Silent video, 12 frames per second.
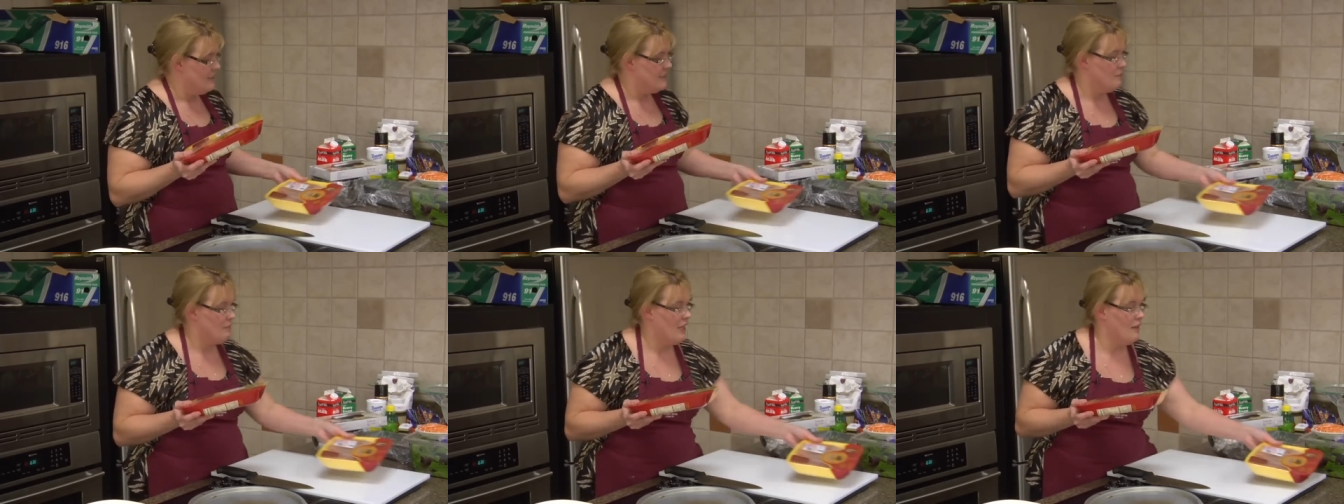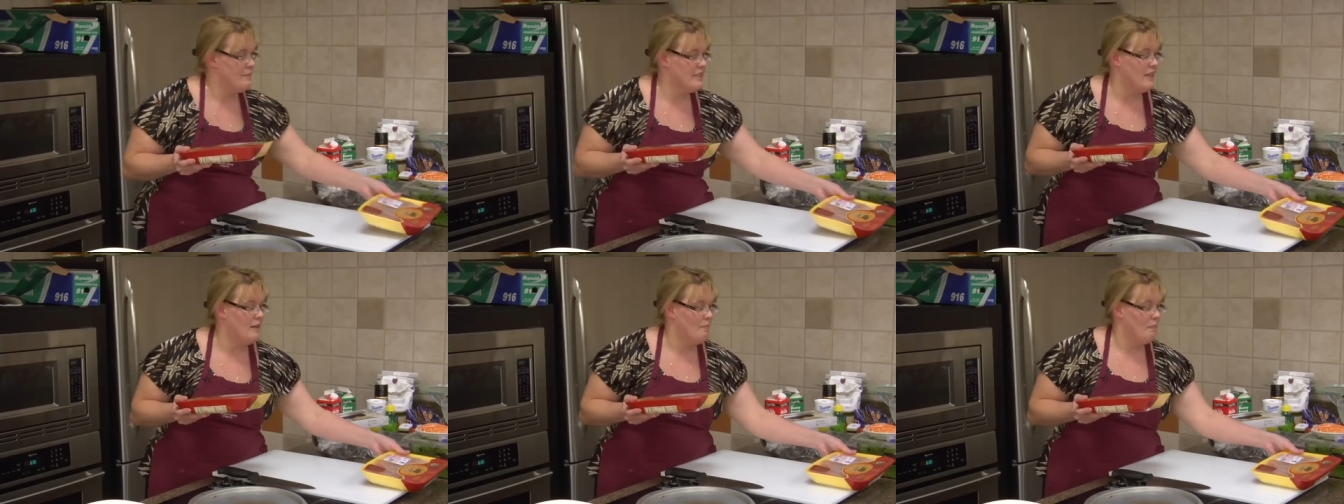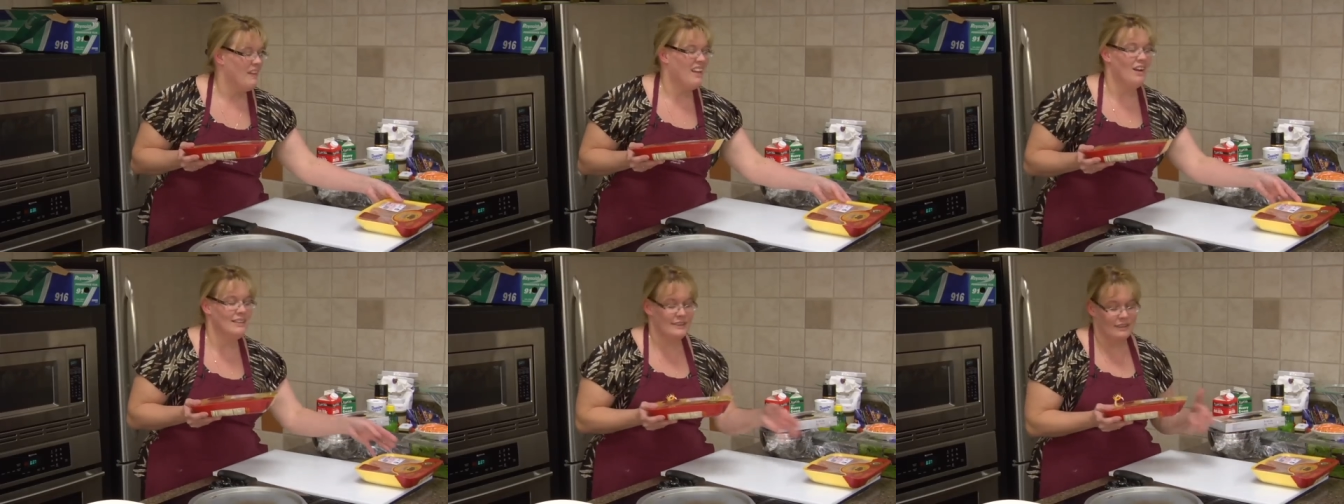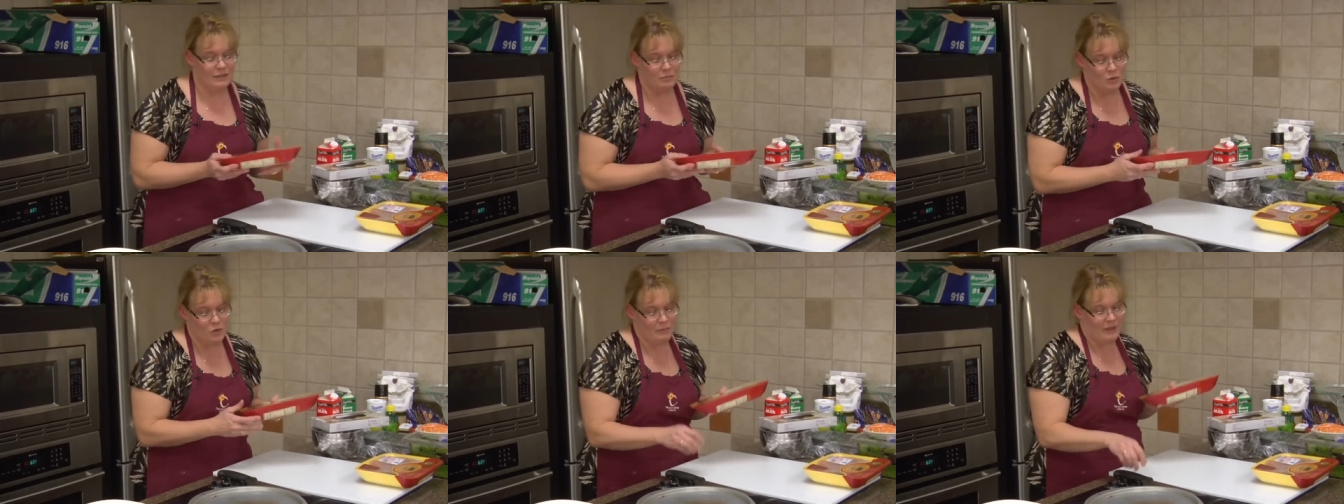Sometimes costs a little
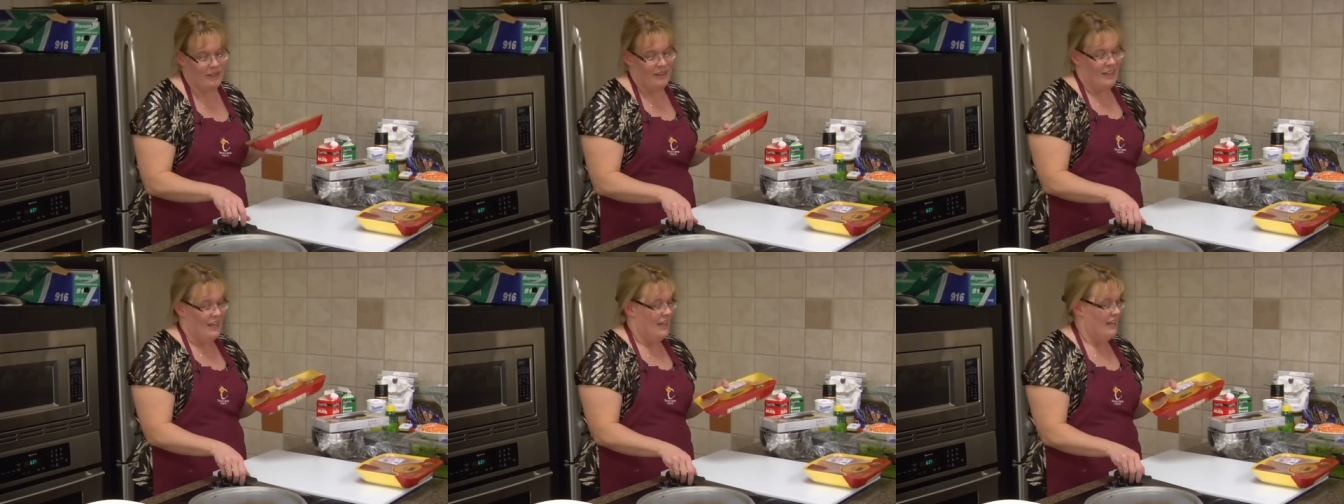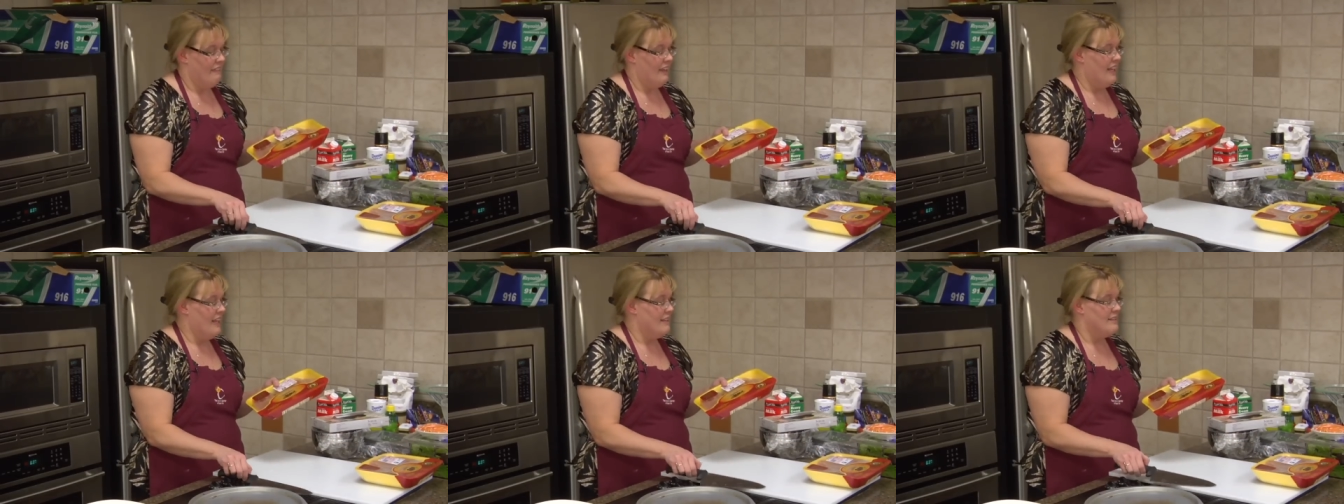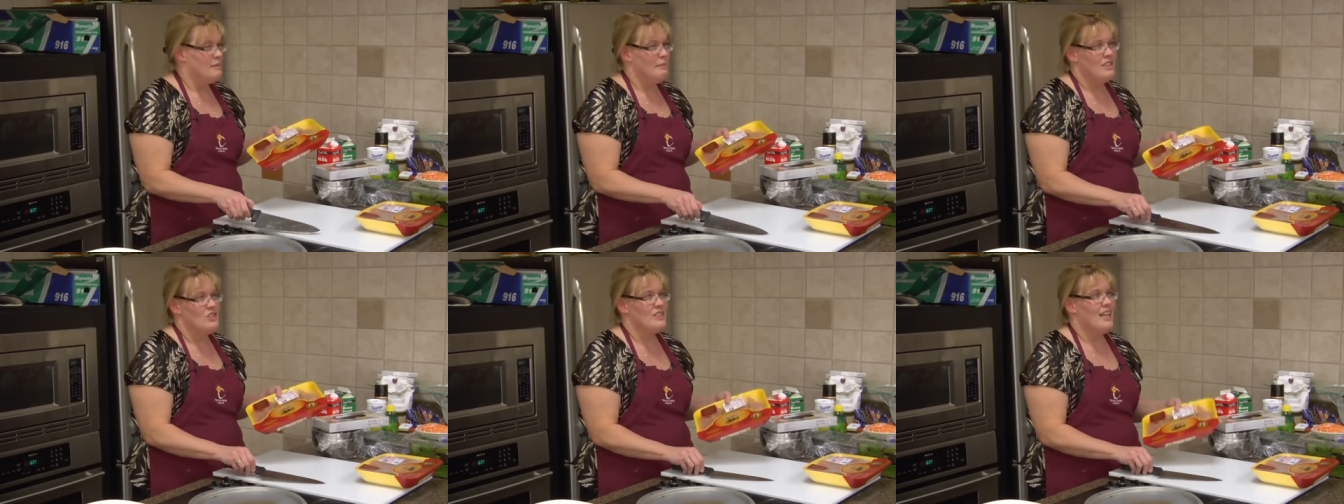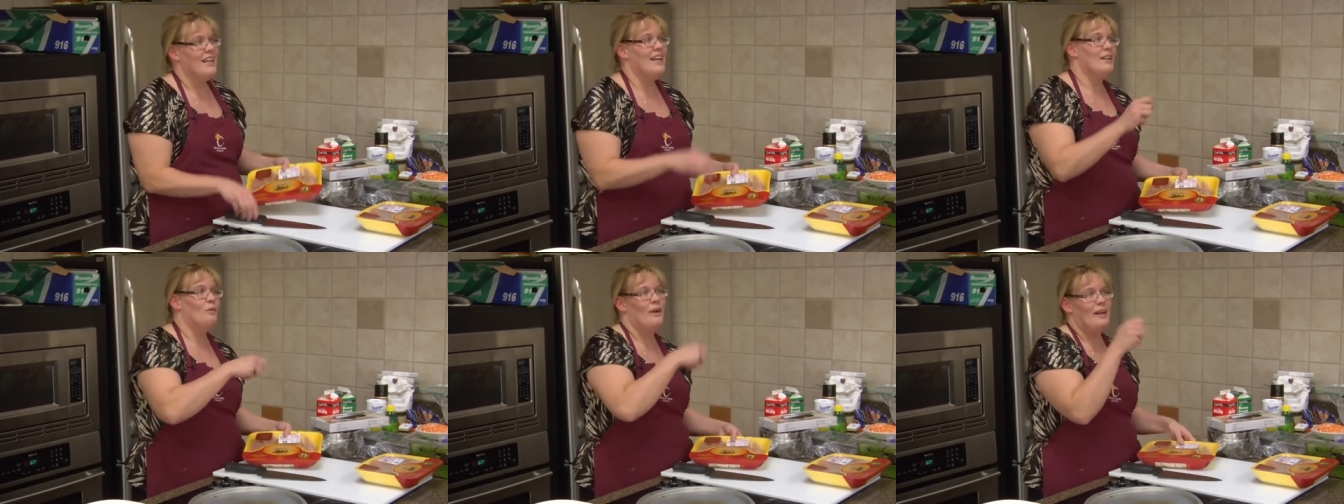more, but in the end, as much as I
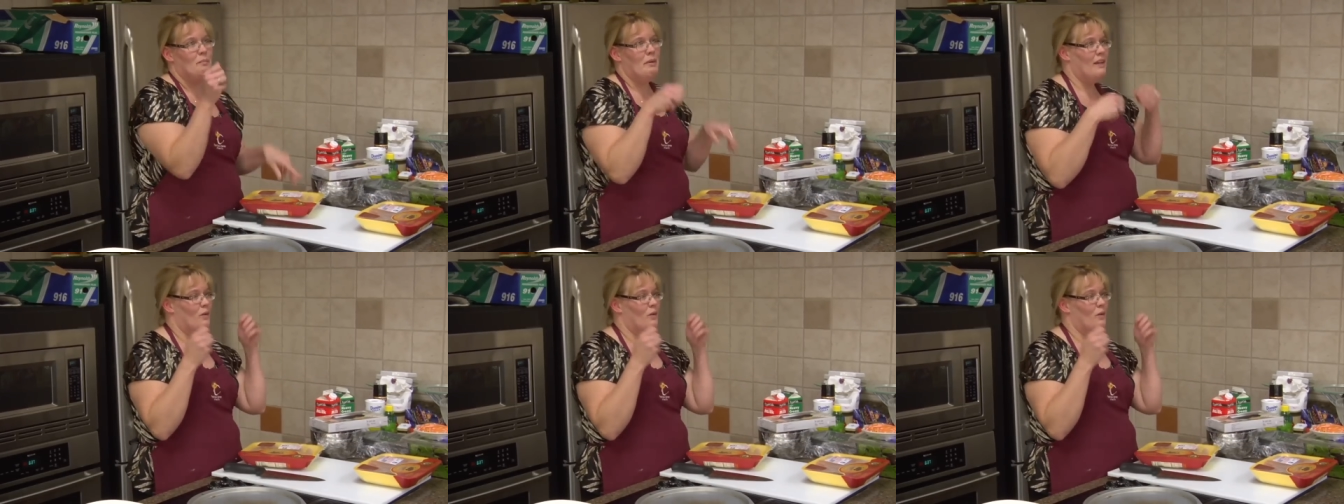cut away and pick